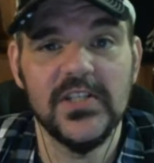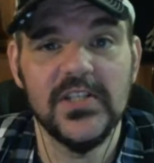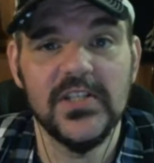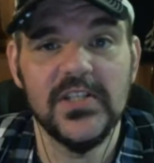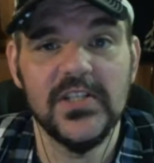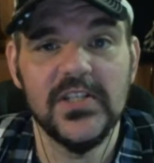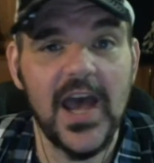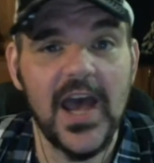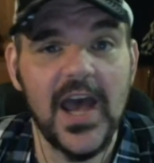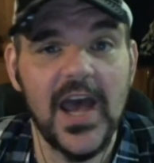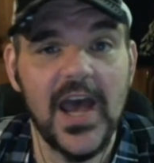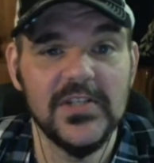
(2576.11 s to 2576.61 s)

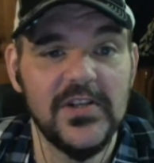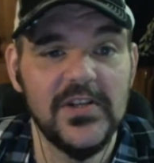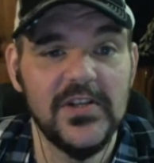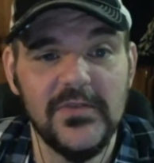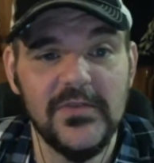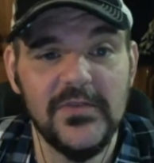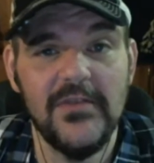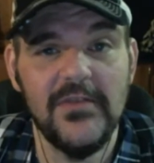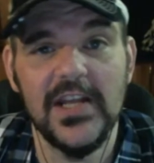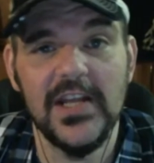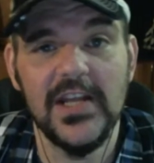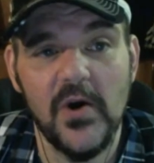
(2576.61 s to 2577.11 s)
always heard that if
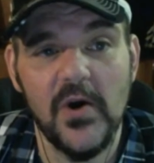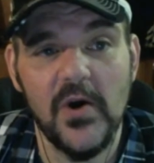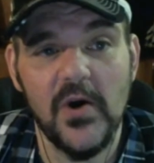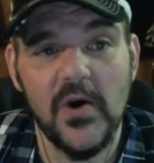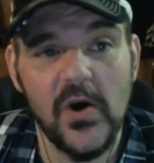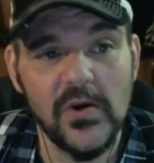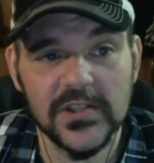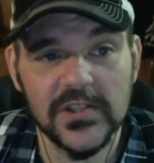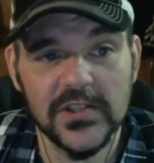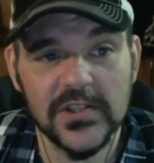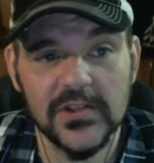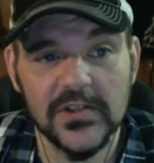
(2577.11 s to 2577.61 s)
you have any
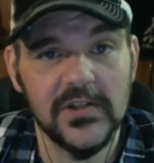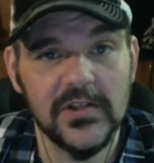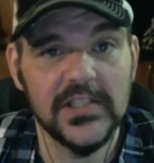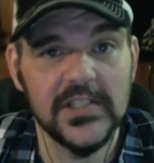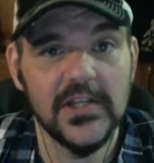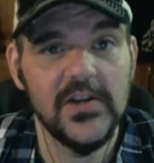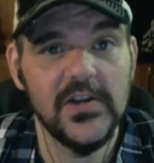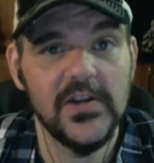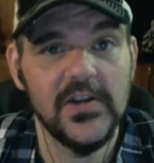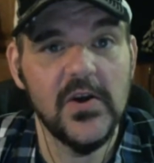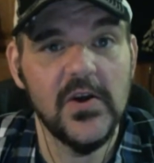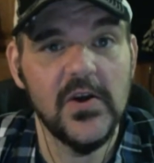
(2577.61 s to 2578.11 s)
kind of
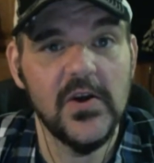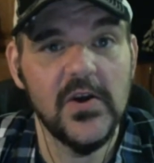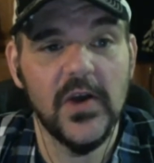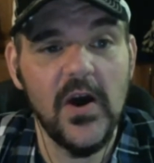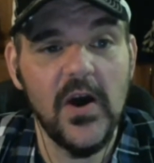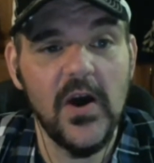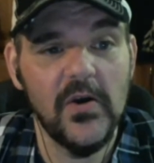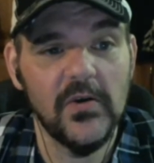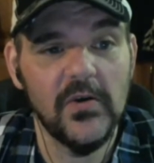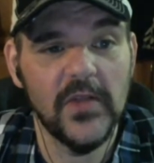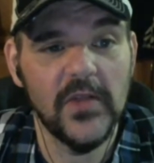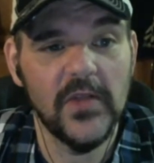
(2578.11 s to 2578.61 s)
ulcer, it's a
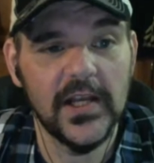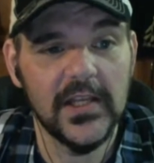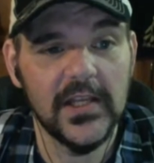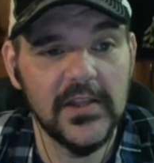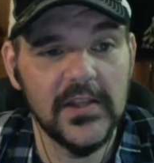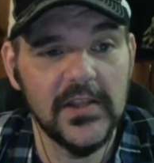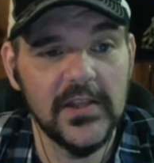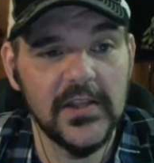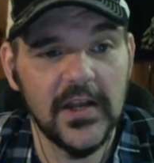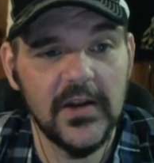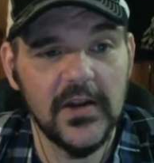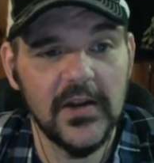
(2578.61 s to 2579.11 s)
no-go.
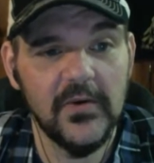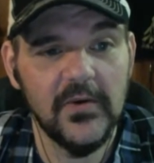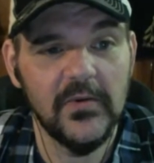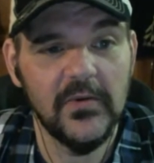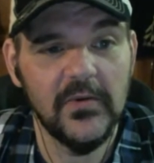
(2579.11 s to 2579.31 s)
Like you're